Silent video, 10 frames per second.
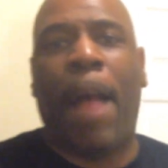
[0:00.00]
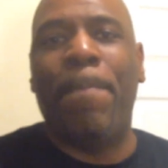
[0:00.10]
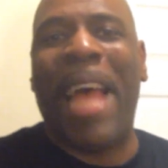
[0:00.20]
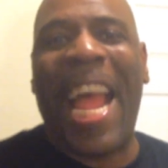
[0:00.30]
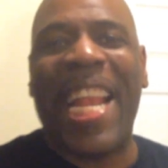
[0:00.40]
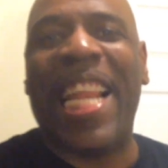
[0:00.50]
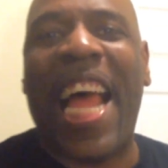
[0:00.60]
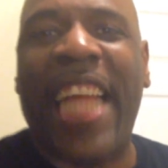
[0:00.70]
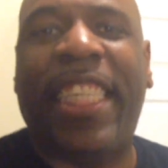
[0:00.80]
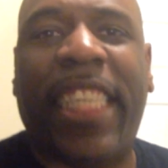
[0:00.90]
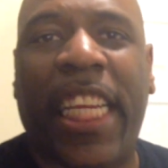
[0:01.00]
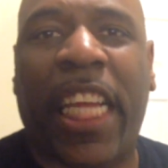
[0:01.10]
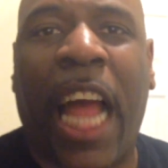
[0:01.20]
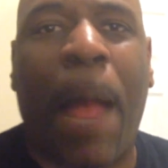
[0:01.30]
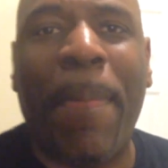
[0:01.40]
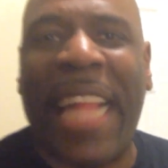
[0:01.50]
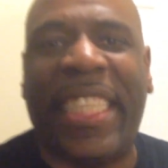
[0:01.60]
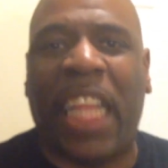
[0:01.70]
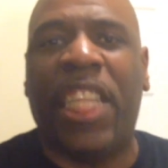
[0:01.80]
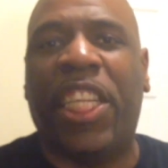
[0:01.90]
I'm not lying to you. I'm
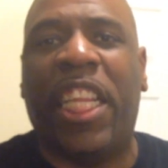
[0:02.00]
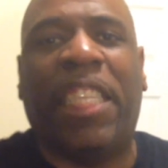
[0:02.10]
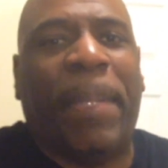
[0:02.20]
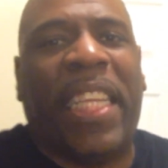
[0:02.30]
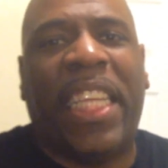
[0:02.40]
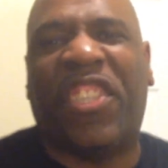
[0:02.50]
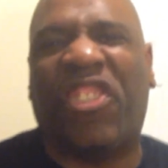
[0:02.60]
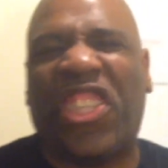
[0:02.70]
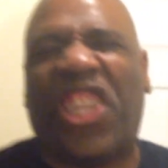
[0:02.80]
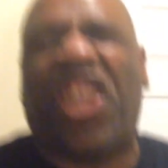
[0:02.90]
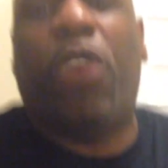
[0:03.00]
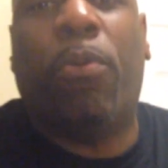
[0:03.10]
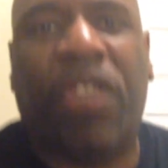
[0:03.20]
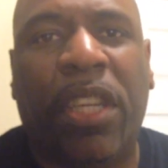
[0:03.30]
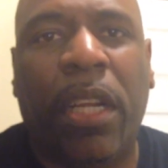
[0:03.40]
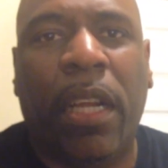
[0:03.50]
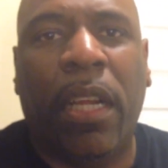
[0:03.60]
not telling you this because it's cute.